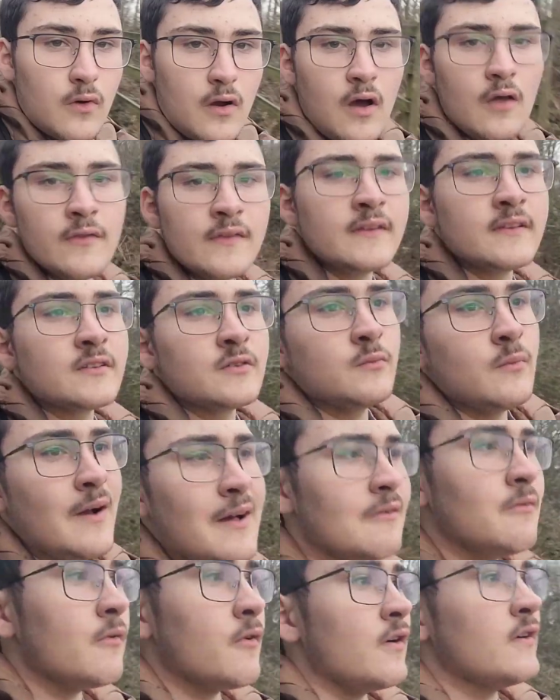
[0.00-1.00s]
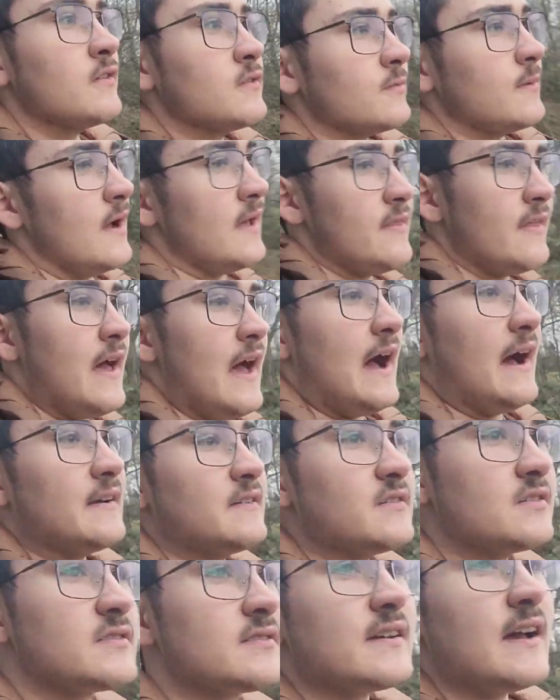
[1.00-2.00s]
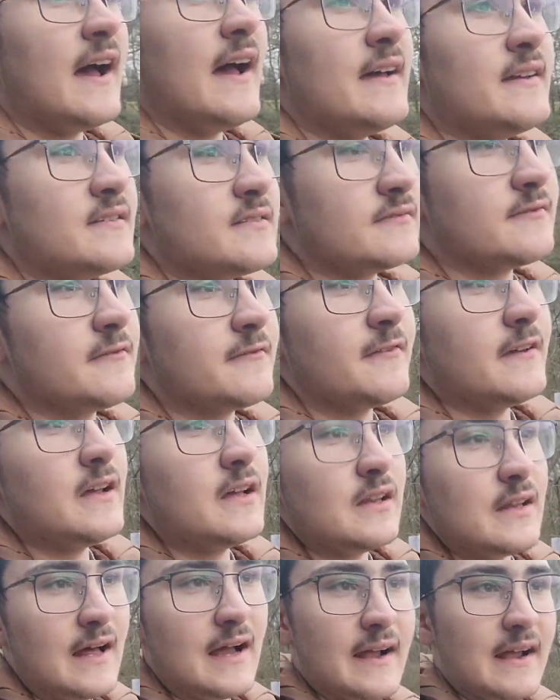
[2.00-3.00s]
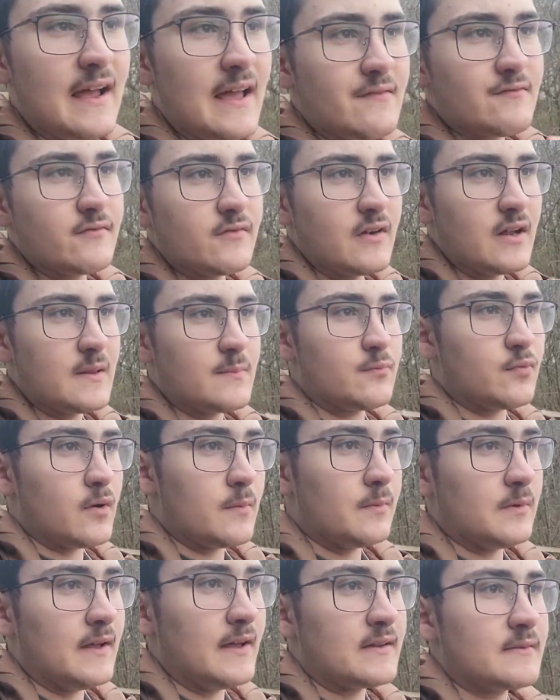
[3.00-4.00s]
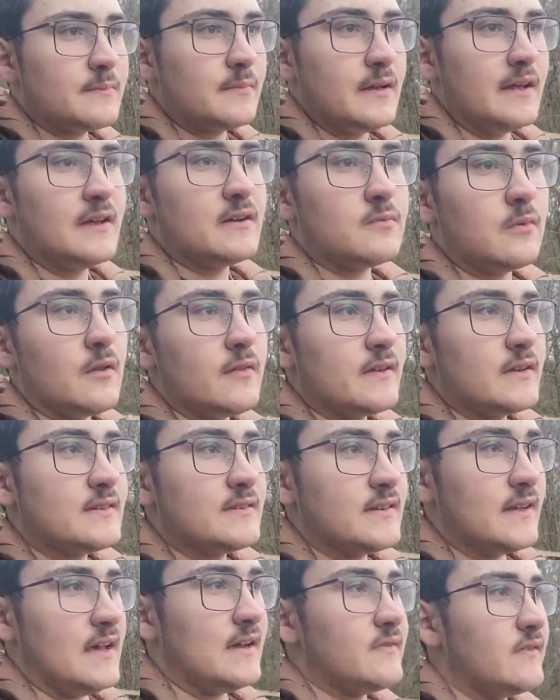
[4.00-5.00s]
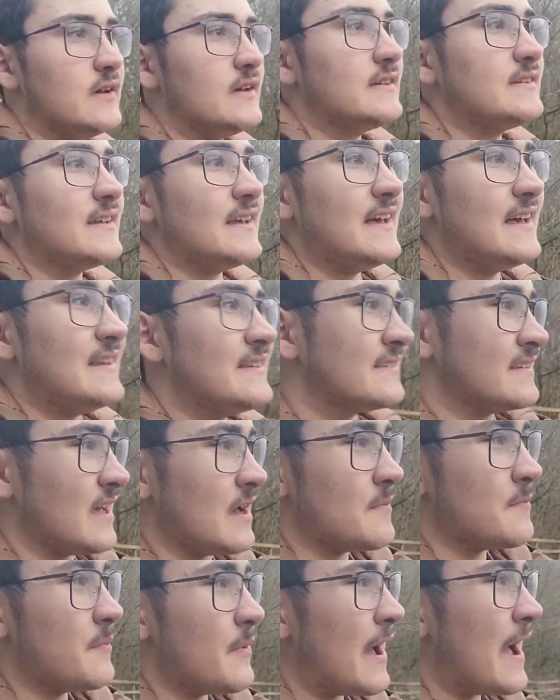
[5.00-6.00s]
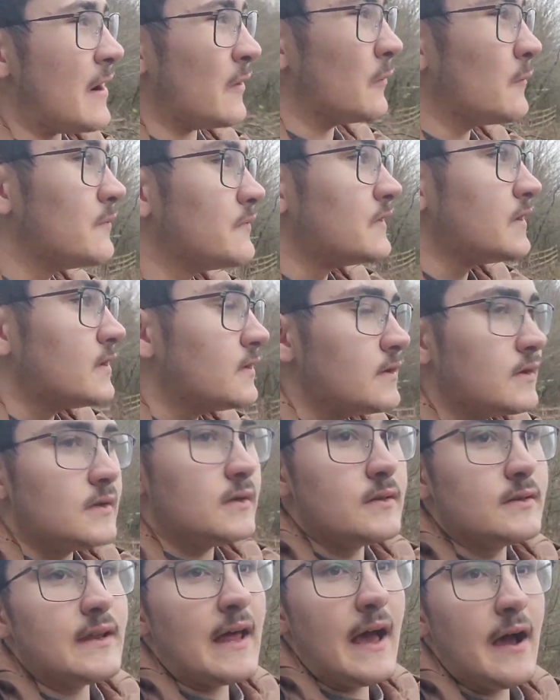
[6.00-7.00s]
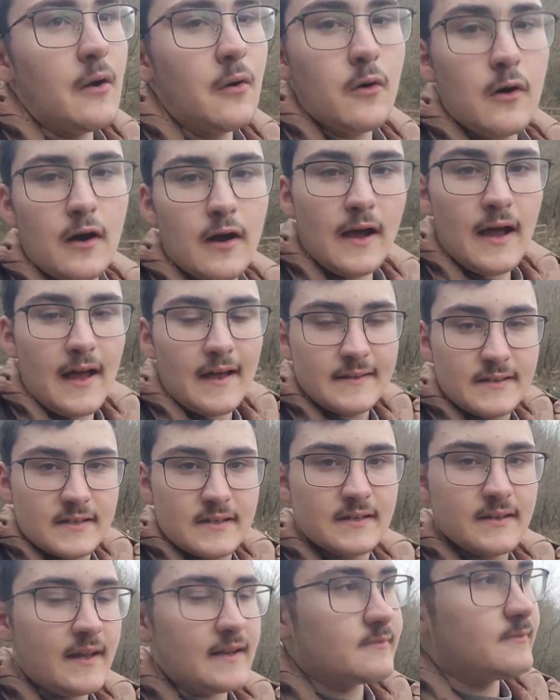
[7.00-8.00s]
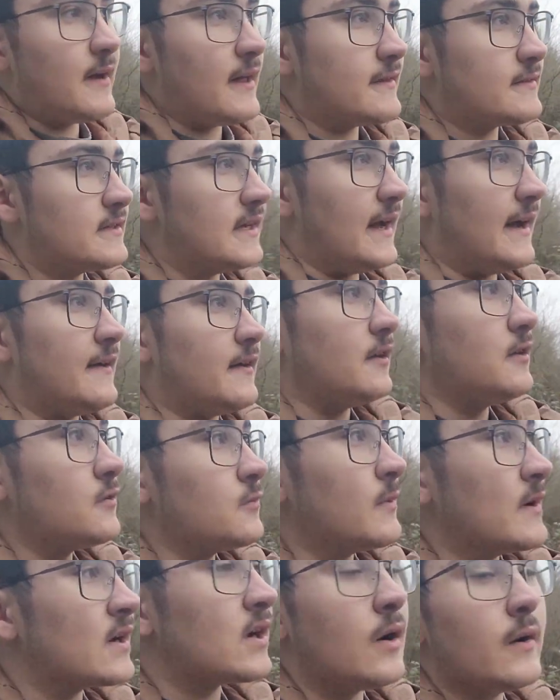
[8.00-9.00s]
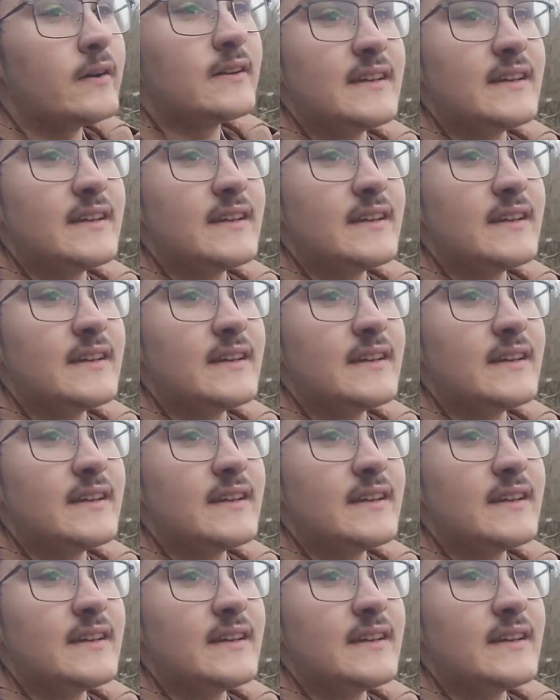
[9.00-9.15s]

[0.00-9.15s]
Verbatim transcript: on the well we're on his way there I just kind of feel like I haven't really properly explained what this series is about now as you can guess by the title we're going